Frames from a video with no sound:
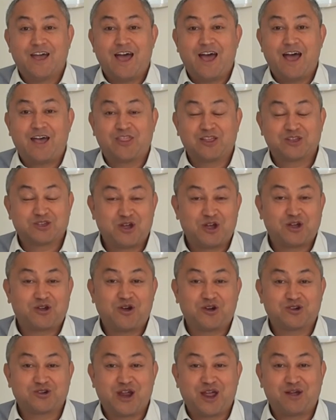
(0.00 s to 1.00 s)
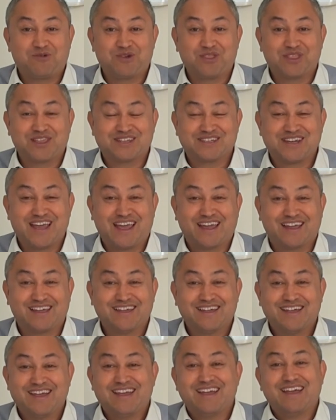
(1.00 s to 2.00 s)
uh, the signed contract with the cheque,
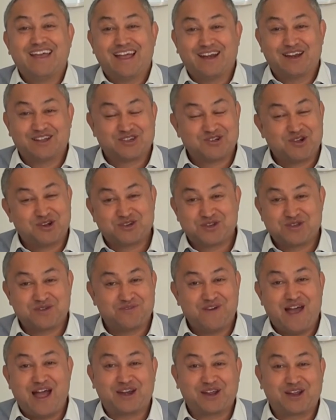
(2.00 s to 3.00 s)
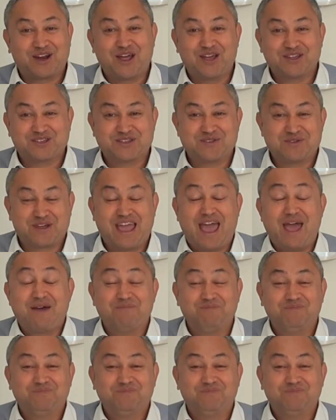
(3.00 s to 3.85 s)
and it's not too far to close the gap.